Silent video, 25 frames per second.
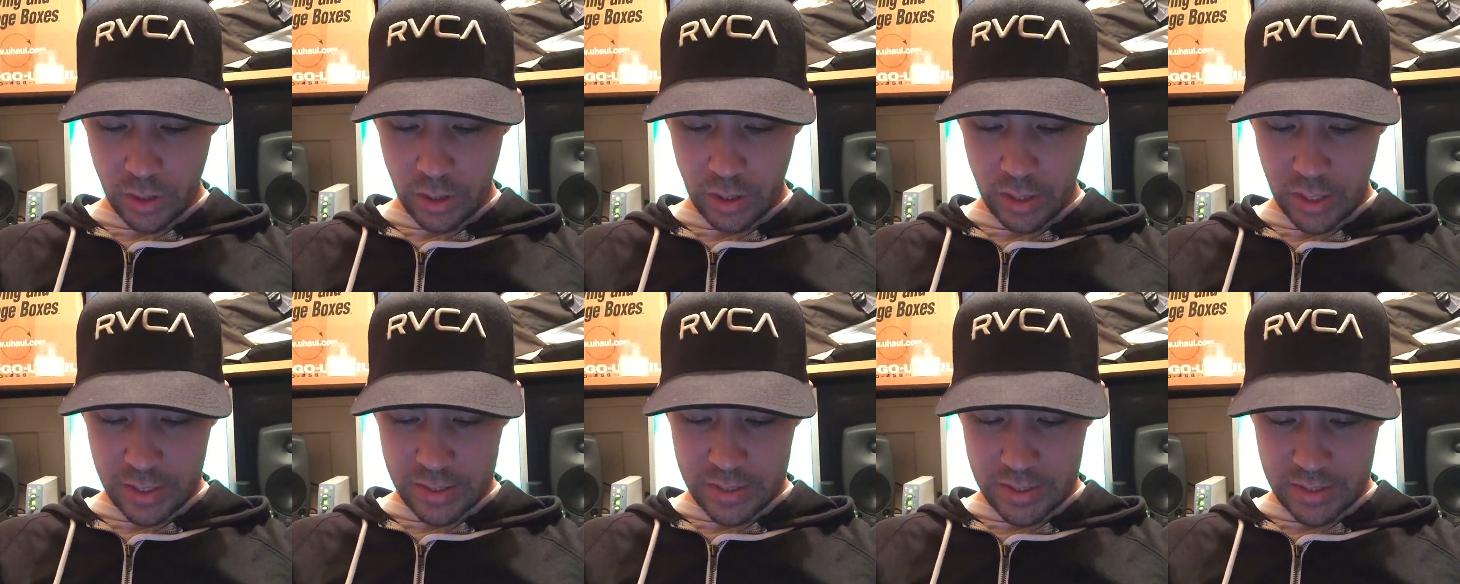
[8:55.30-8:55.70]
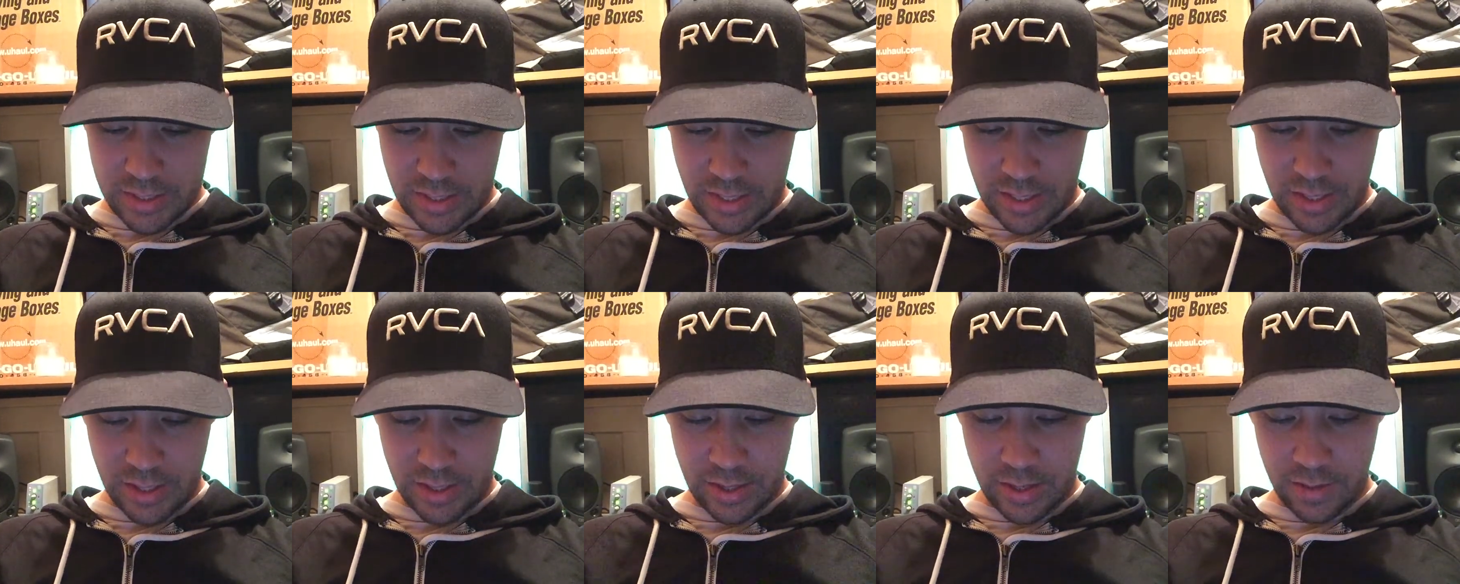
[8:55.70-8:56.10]
Let's
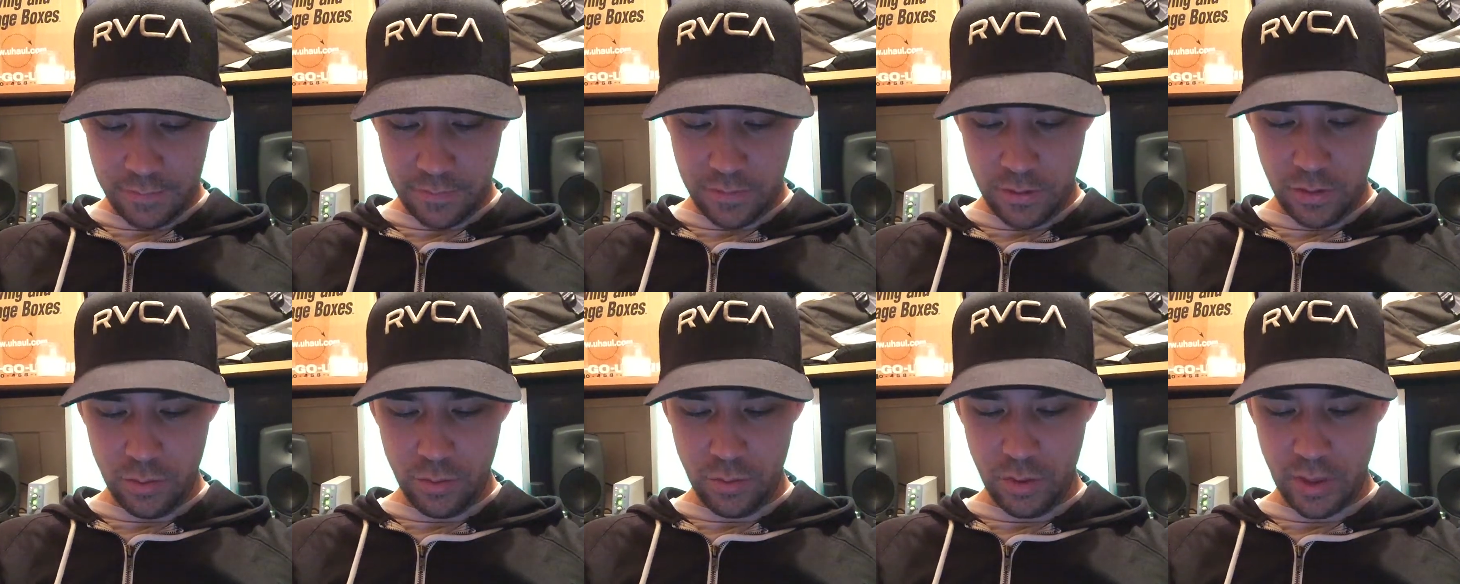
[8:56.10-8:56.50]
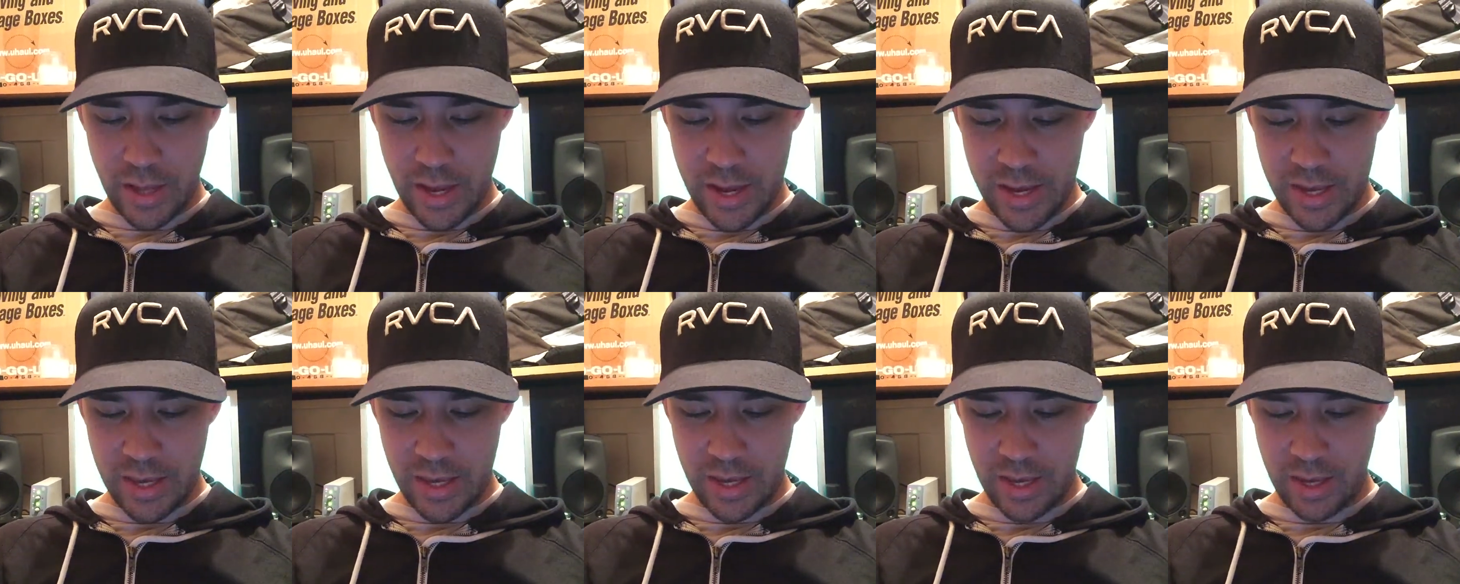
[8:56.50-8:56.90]
see. If you
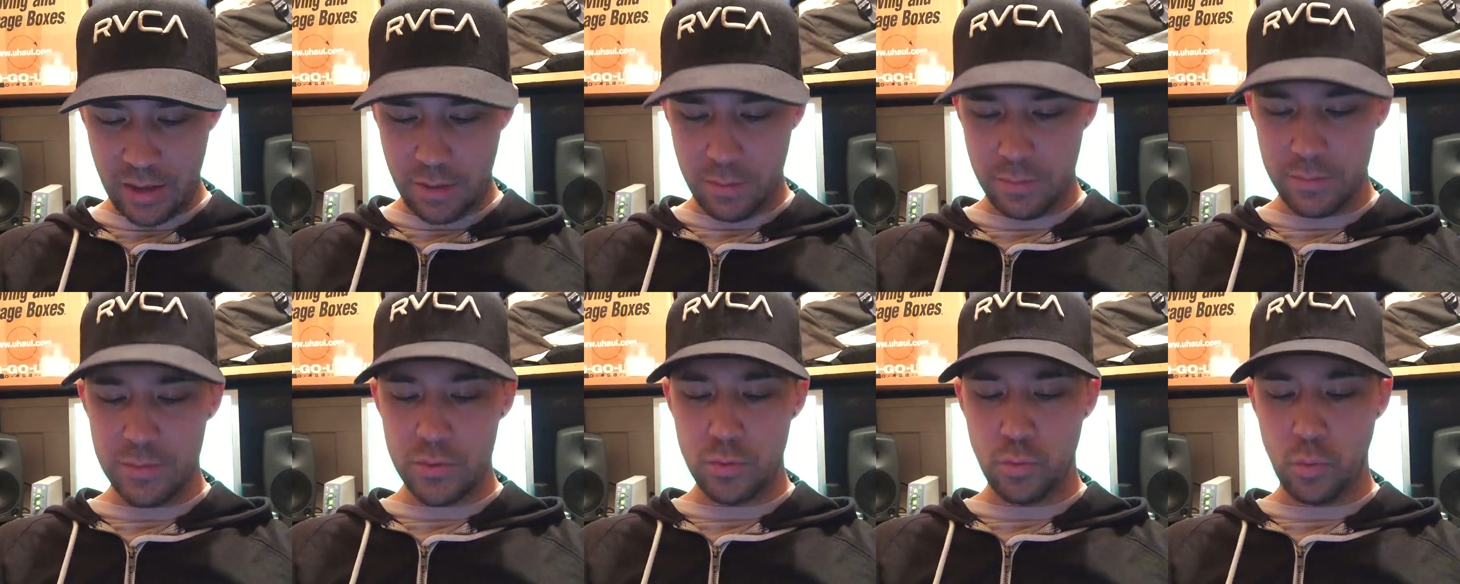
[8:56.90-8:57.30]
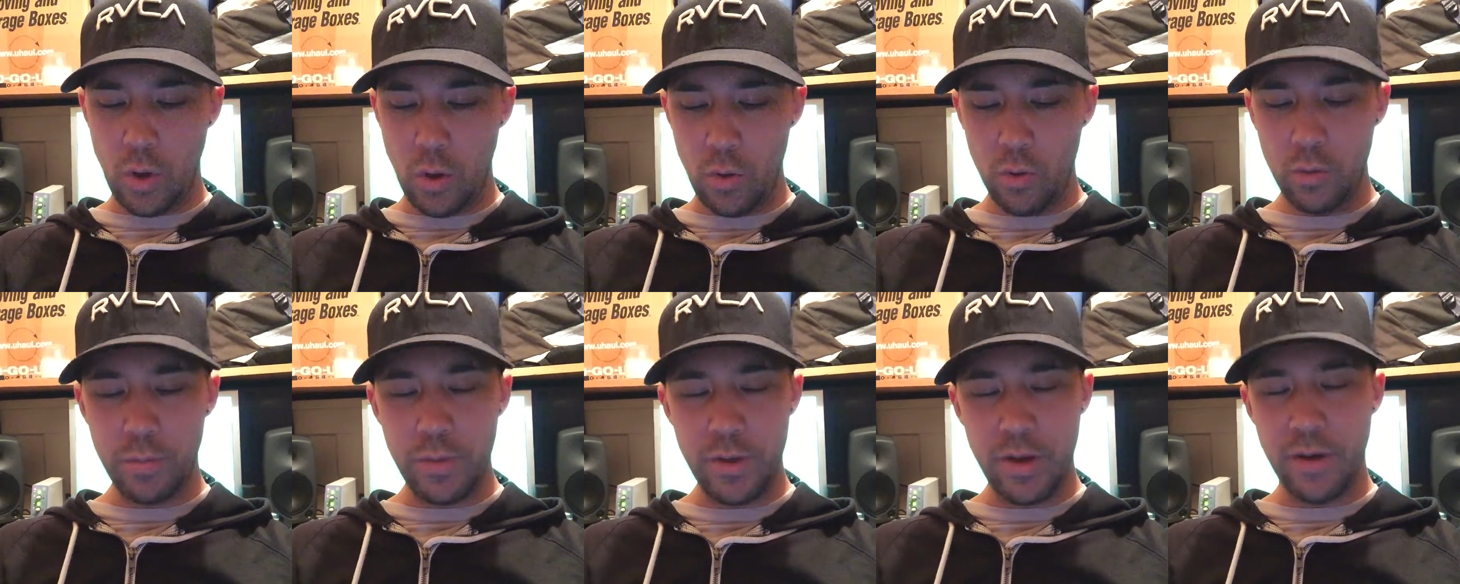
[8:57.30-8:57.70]
like hymns,
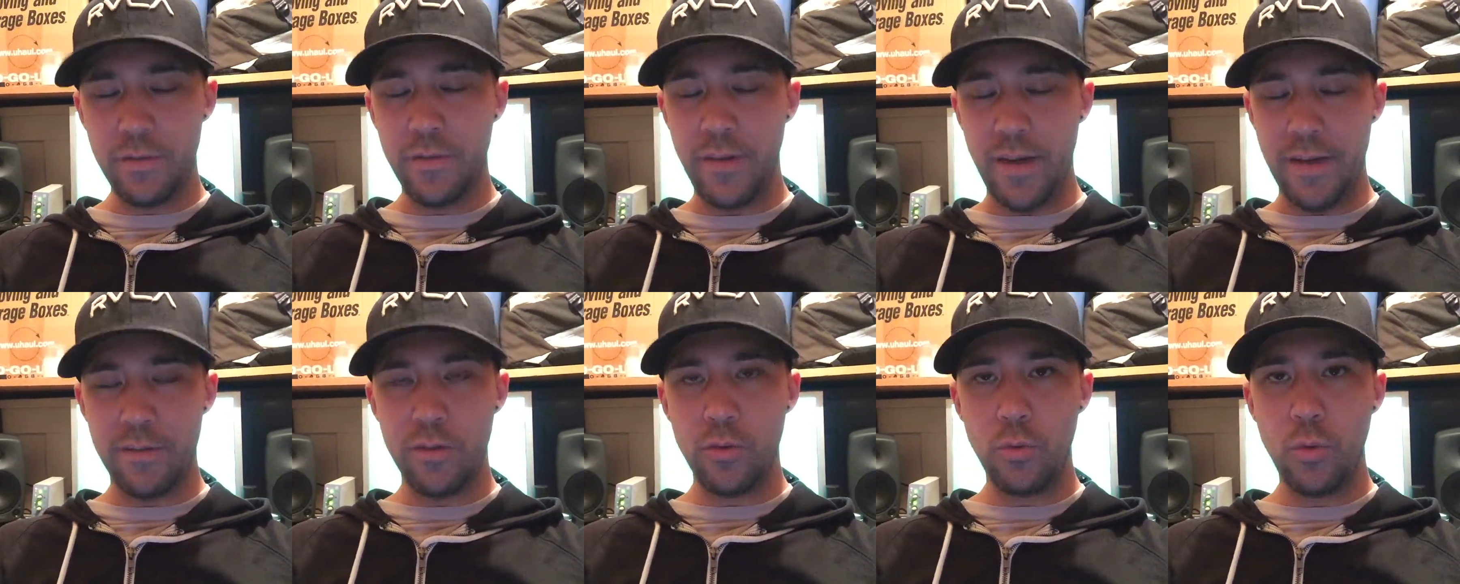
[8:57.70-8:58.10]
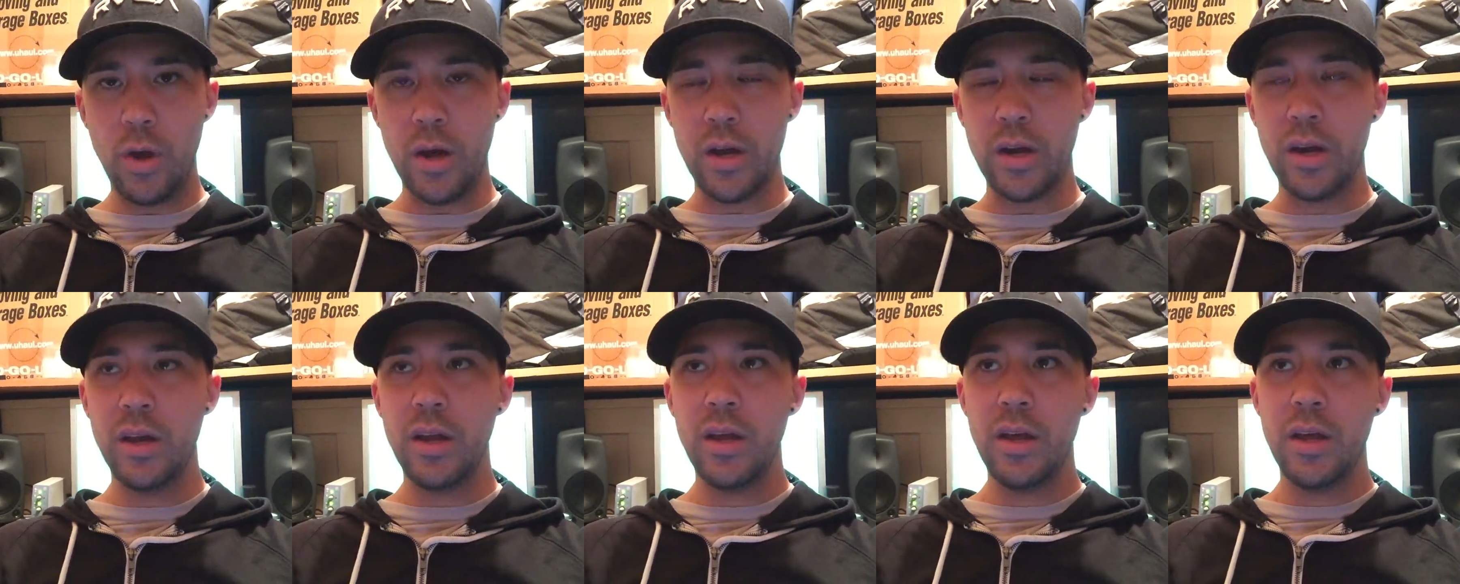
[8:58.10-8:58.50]
what would be your favorite
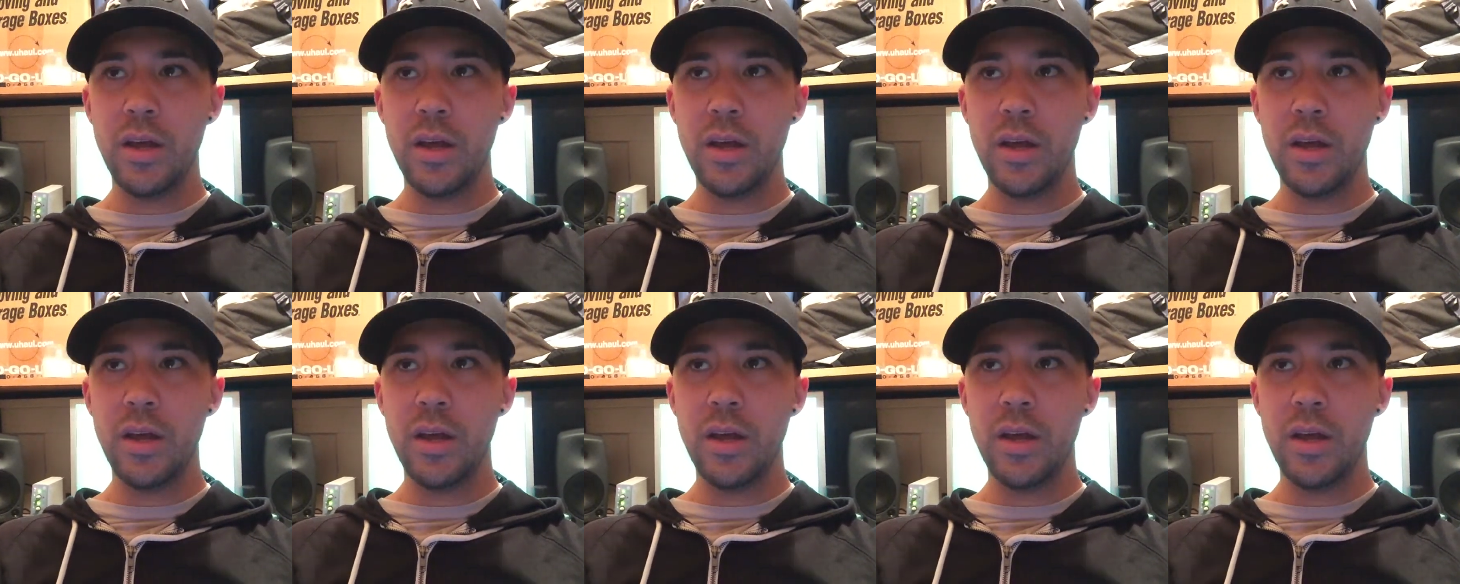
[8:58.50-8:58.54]
one?